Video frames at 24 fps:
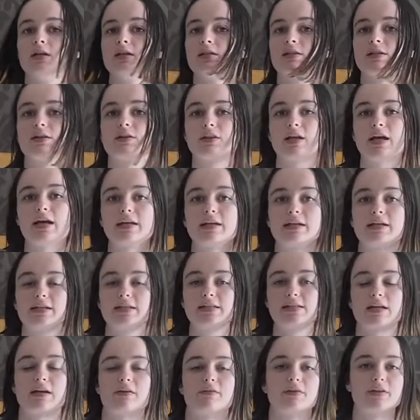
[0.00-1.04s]
So that is
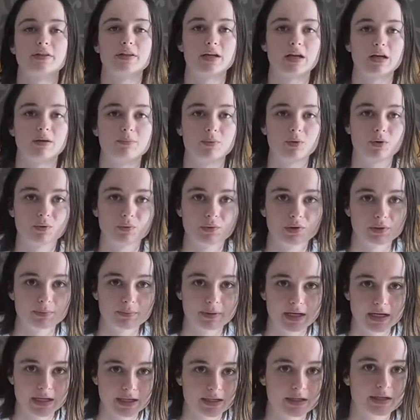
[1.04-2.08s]
everything I bought with
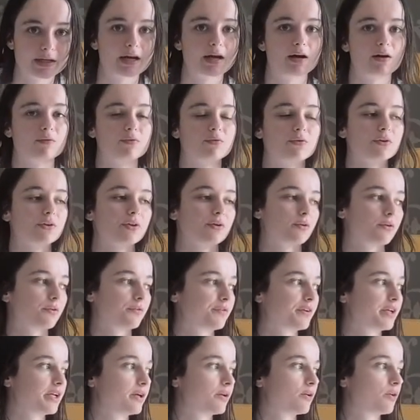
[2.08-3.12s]
me. And now for the
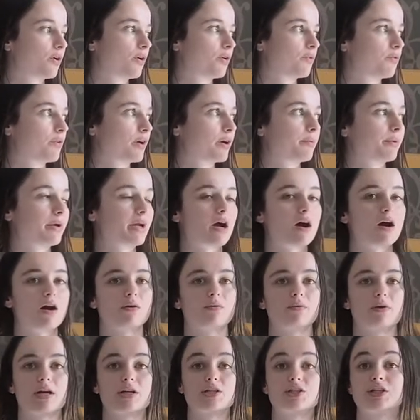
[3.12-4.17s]
reveal of where we are,
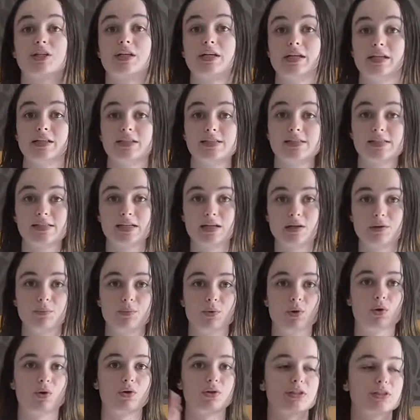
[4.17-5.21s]
we're actually in
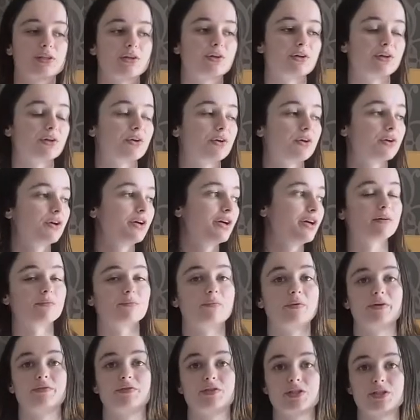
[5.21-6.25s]
Singapore. So
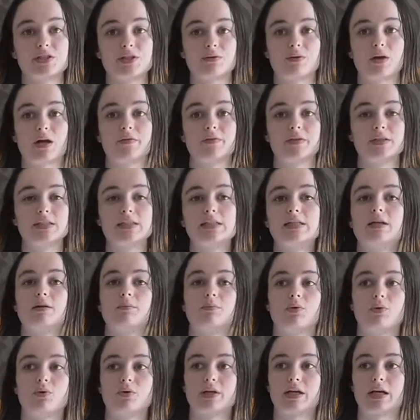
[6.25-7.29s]
we've just arrived in
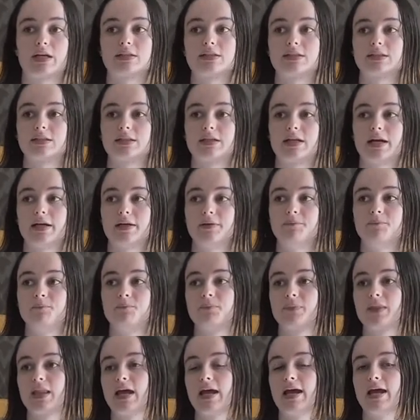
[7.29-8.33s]
Singapore yesterday,
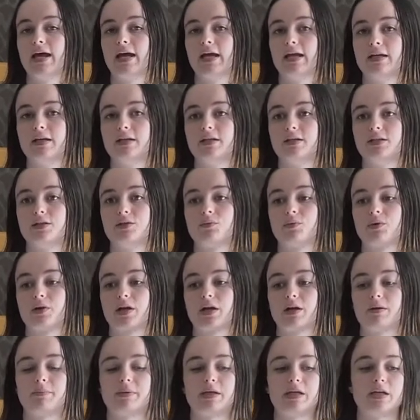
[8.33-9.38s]
and we're
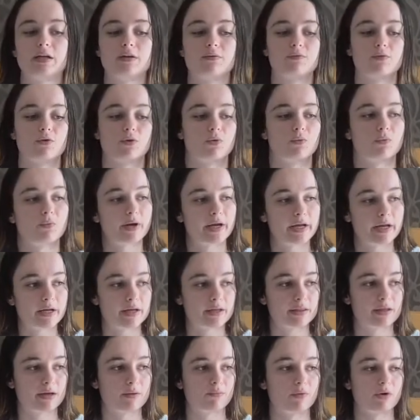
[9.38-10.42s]
going to be here for a week.
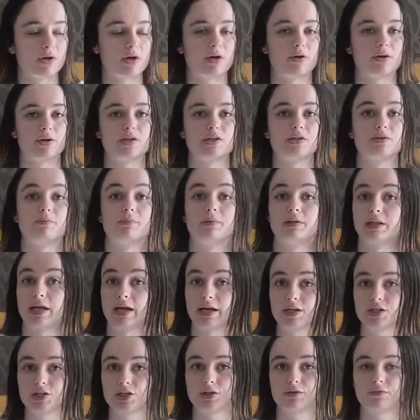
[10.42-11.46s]
Then we're going to
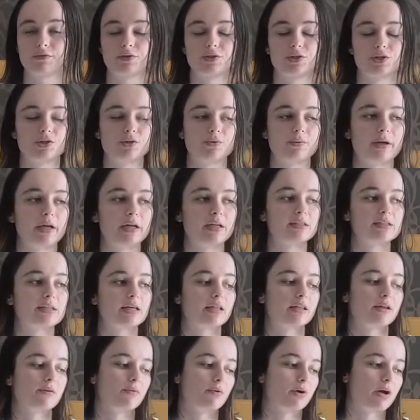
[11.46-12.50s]
Malaysia for 2 weeks,
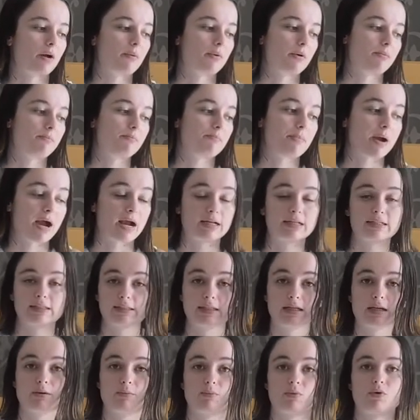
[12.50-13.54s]
and then we're coming back to
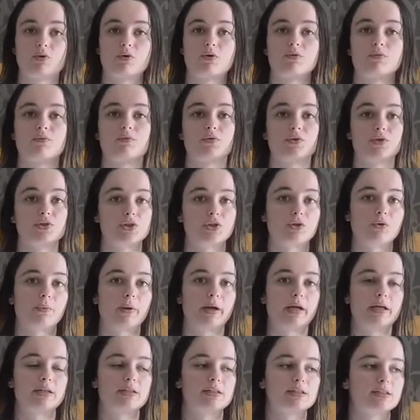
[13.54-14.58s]
Singapore for 2
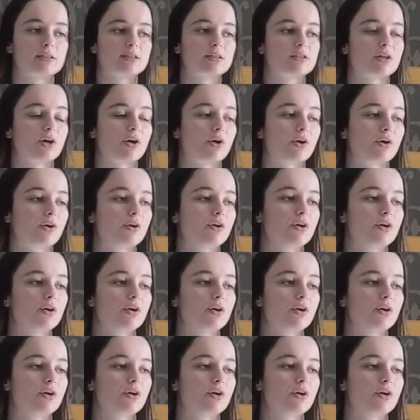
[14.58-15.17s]
weeks. So